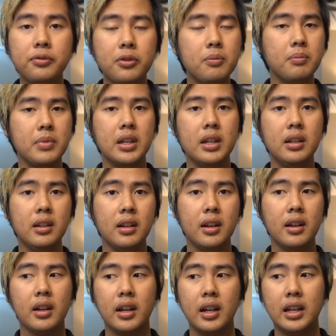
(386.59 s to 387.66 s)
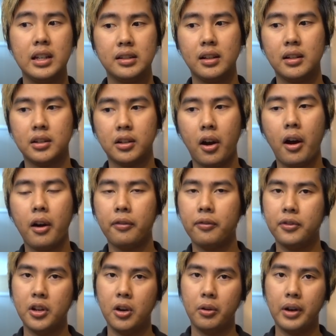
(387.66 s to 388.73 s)
for me is a tough
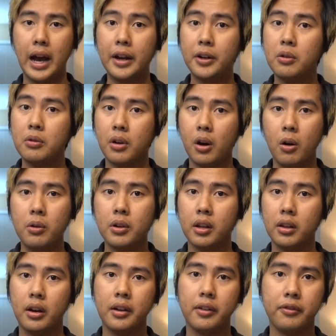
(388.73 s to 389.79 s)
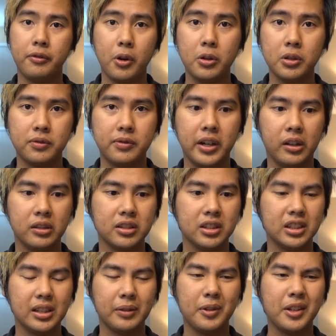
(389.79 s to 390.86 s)
note. I don't own a lot of rose
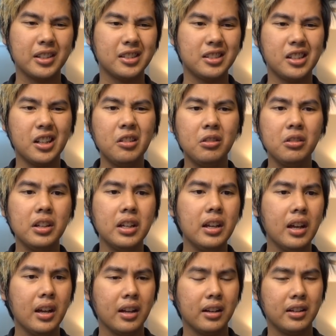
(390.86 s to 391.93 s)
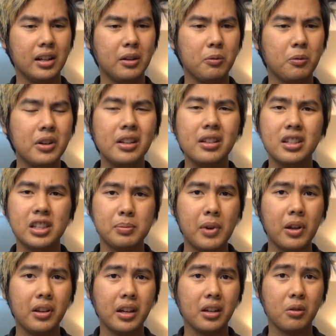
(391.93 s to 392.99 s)
fragrances because generally they really
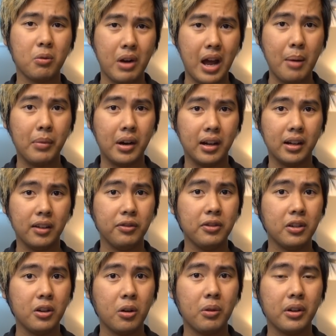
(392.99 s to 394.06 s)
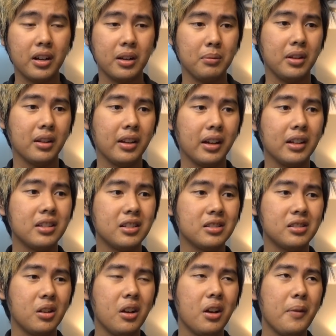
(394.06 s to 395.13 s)
smell like grandma, if you know what I mean. Like it
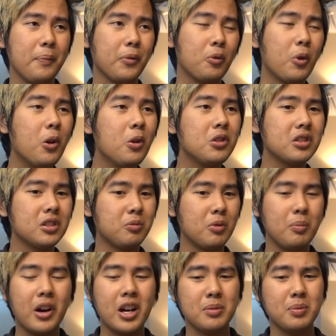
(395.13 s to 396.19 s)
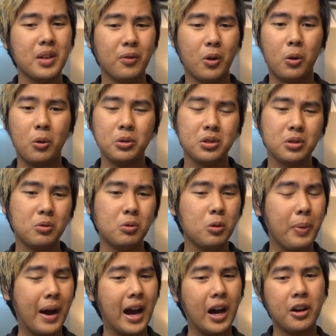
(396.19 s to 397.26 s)
just, rose just reminds me of old school
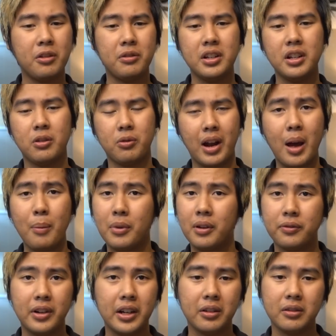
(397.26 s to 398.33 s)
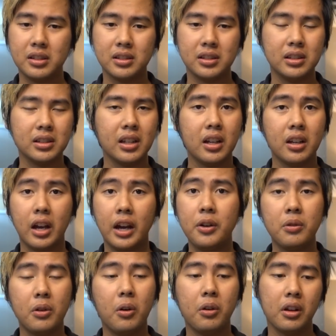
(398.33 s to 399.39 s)
powdery grandma fragrances. I
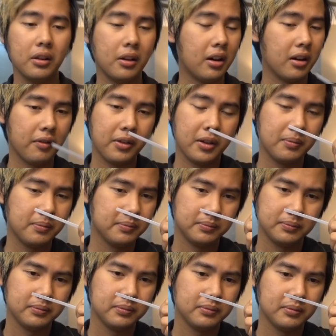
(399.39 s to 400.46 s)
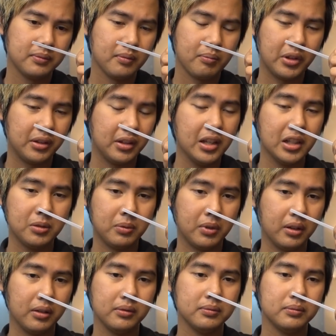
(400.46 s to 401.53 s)
don't own a lot of them, but this
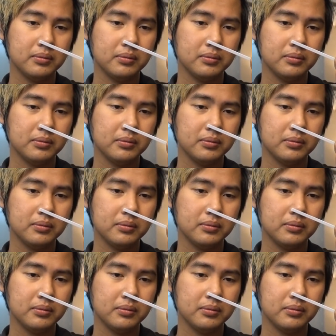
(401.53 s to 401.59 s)
one,